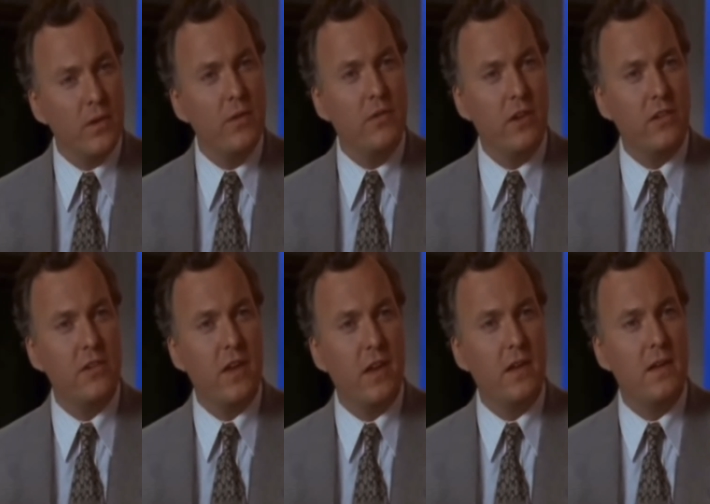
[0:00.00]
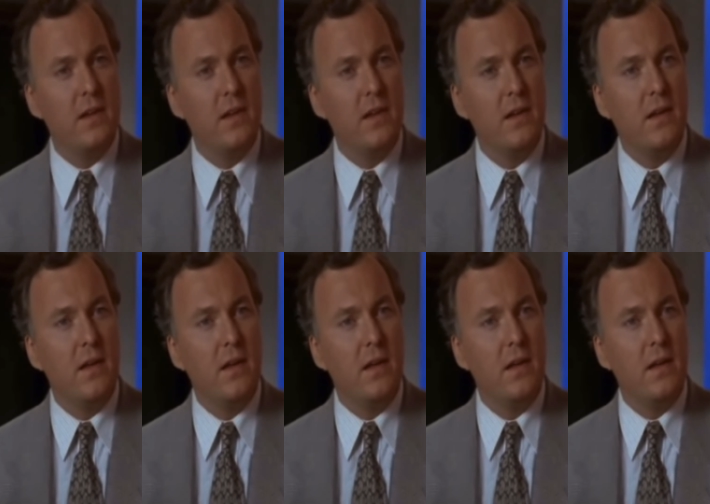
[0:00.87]
What you just said
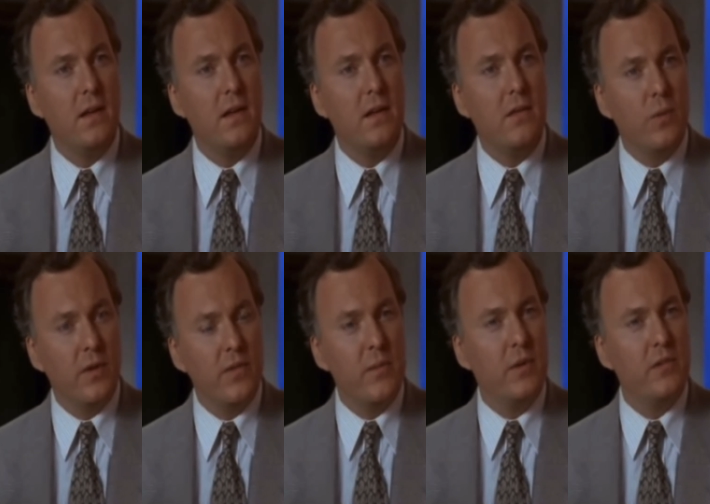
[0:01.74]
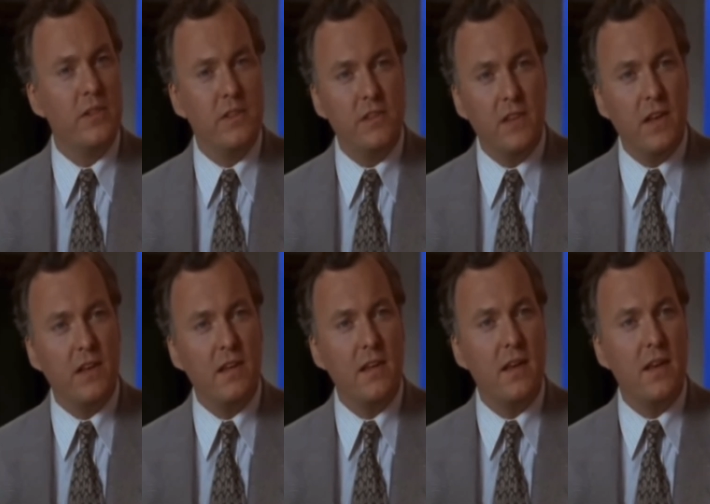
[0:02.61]
is one of the most
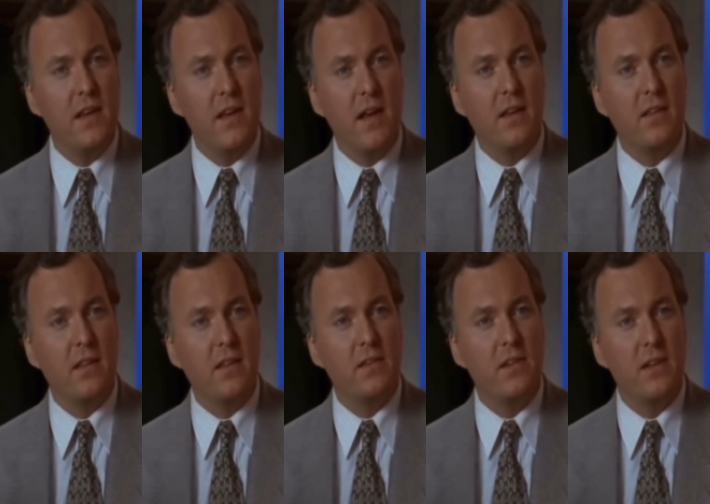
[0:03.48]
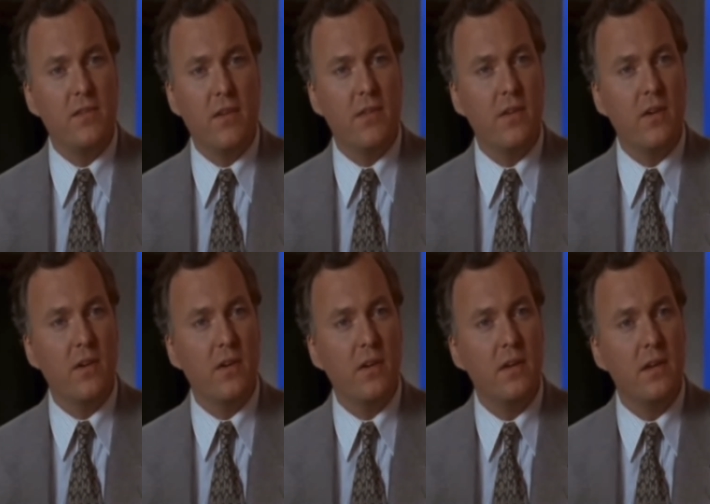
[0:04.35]
insanely idiotic things I have ever
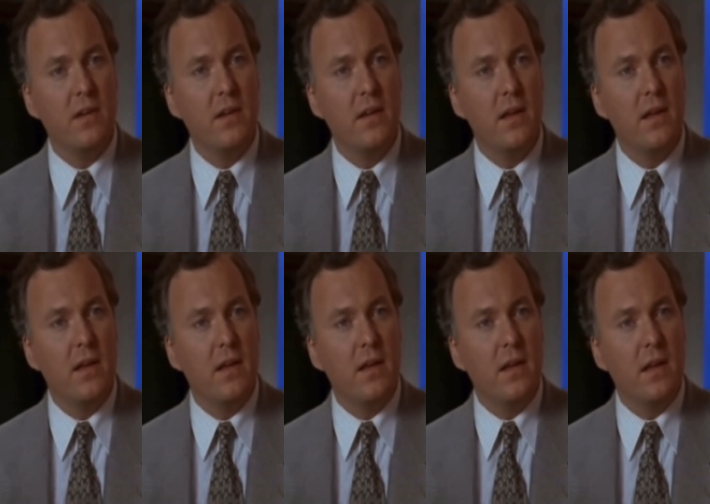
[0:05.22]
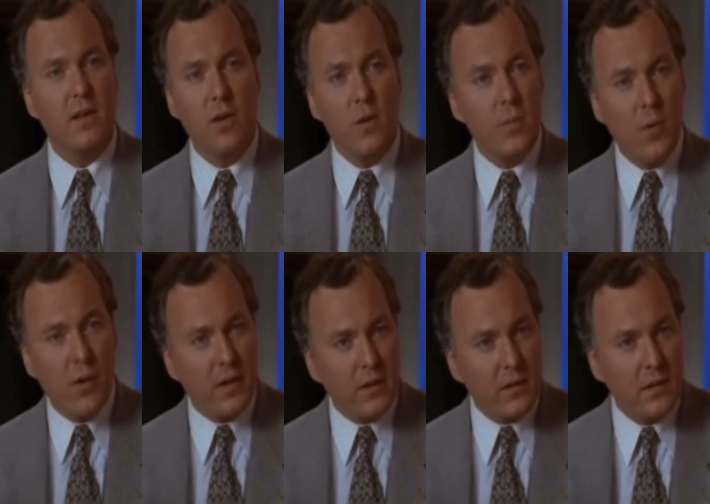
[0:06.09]
heard. At no
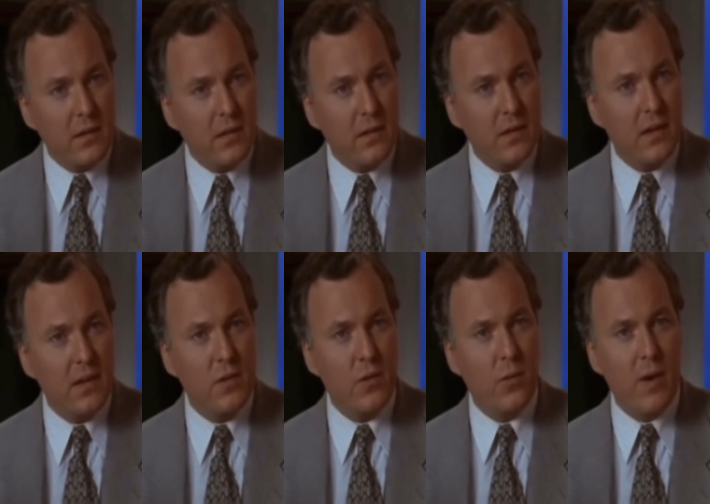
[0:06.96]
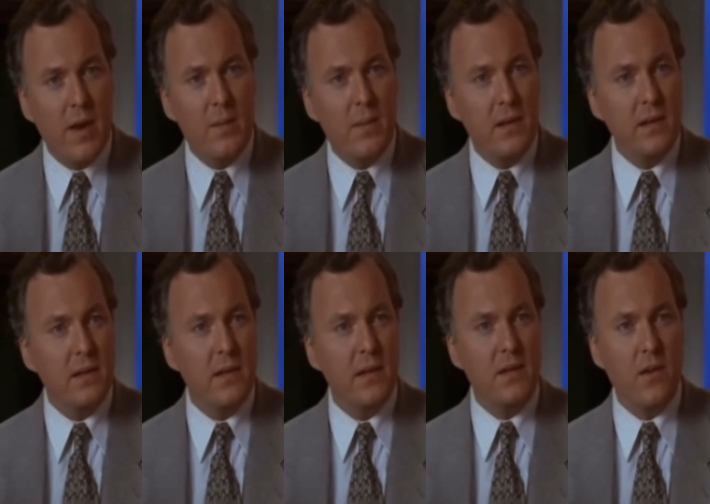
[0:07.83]
point in your
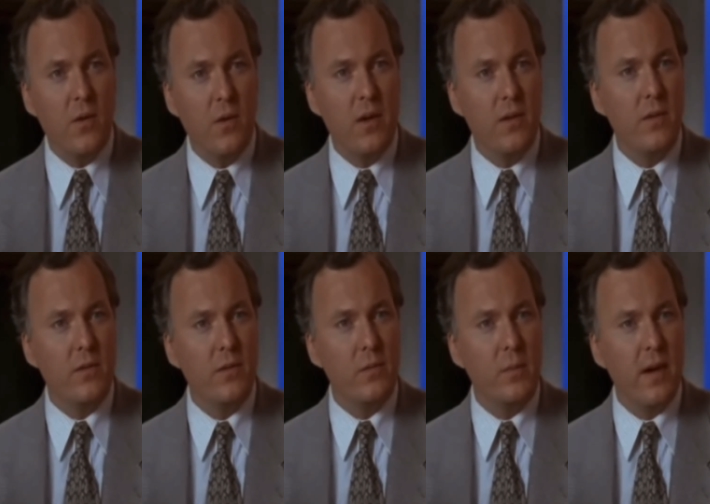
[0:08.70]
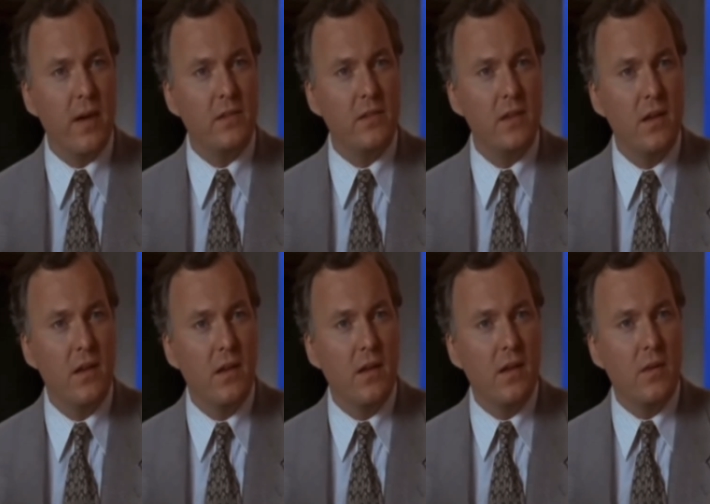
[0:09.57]
rambling, incoherent response
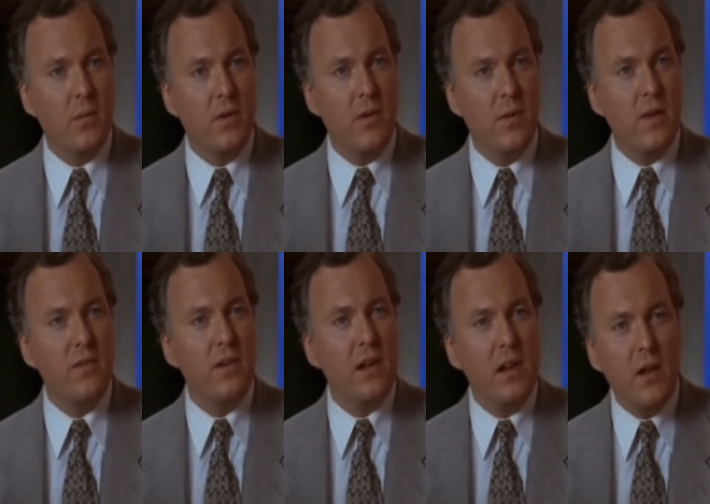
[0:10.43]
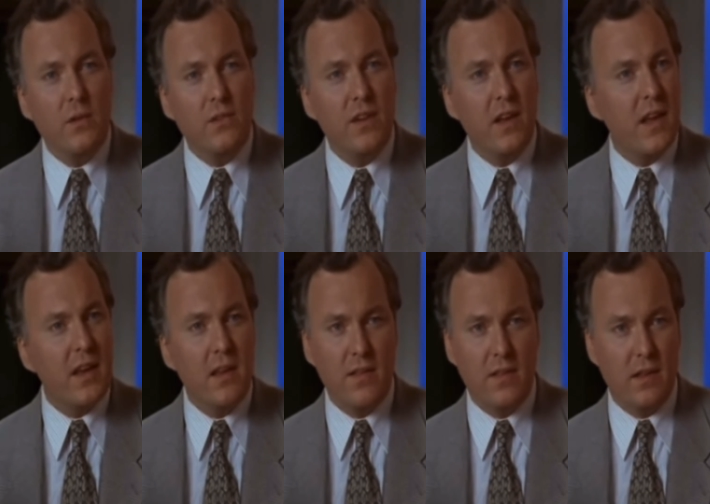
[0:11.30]
were you even close to
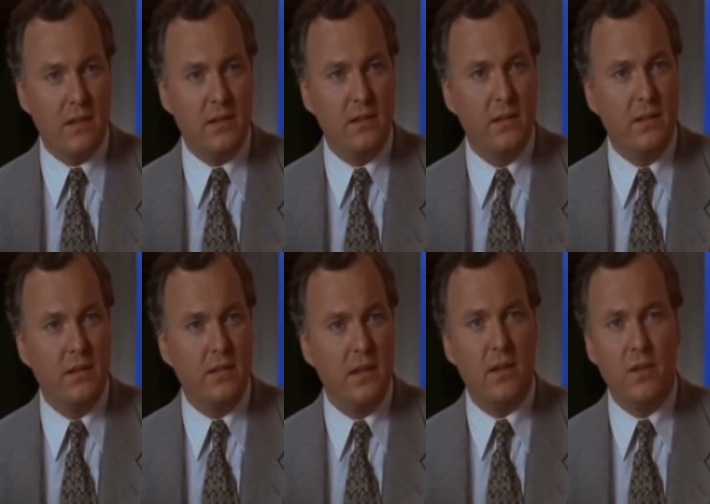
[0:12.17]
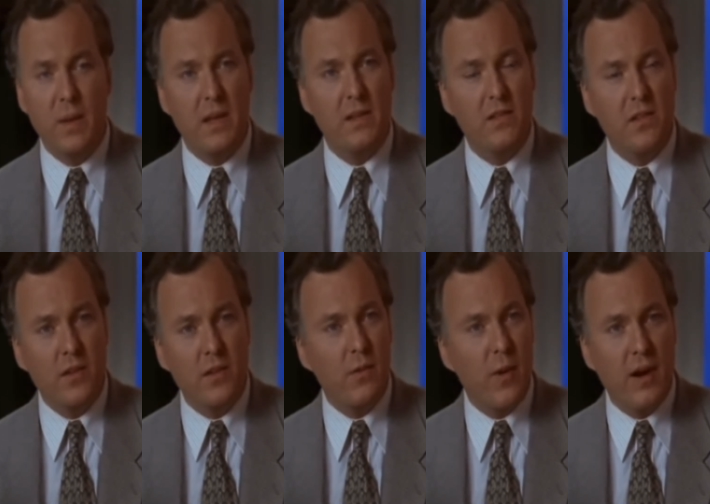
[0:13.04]
anything that could be
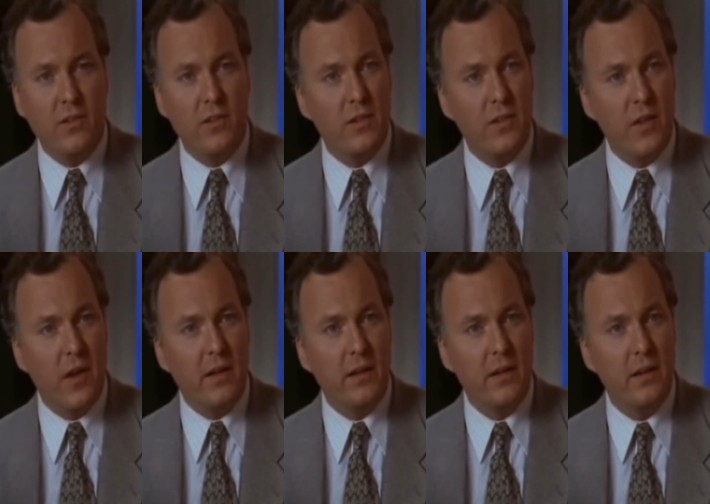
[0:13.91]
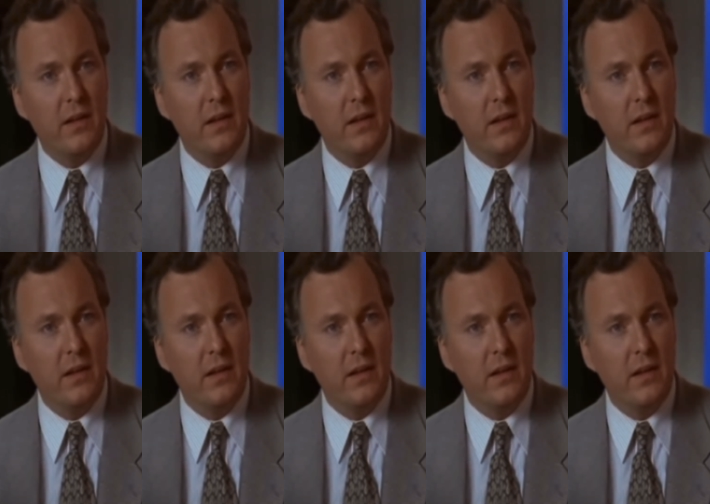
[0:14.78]
considered a rational thought.